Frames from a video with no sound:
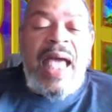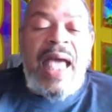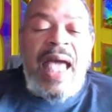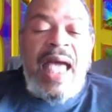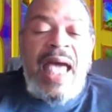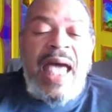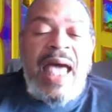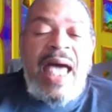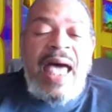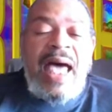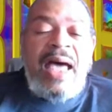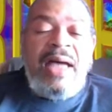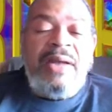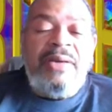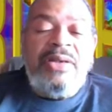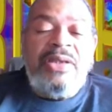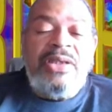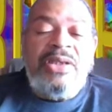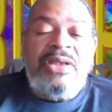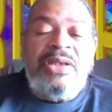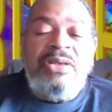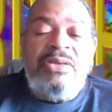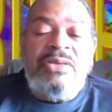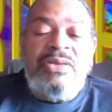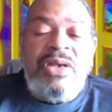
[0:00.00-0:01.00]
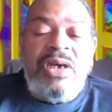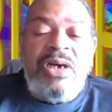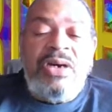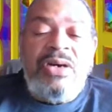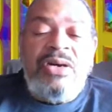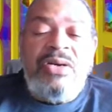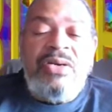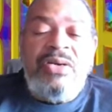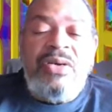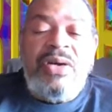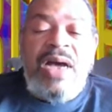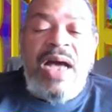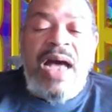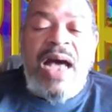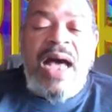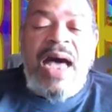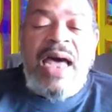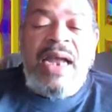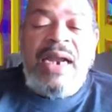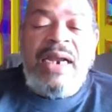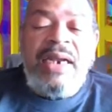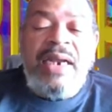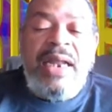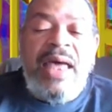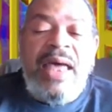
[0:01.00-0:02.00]
How do you know
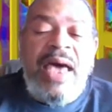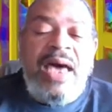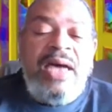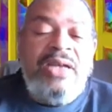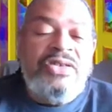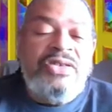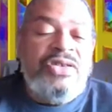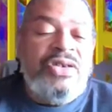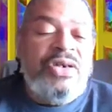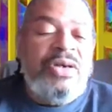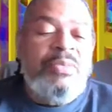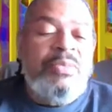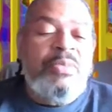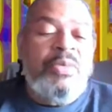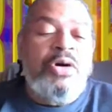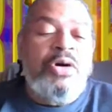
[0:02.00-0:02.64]
God allowed your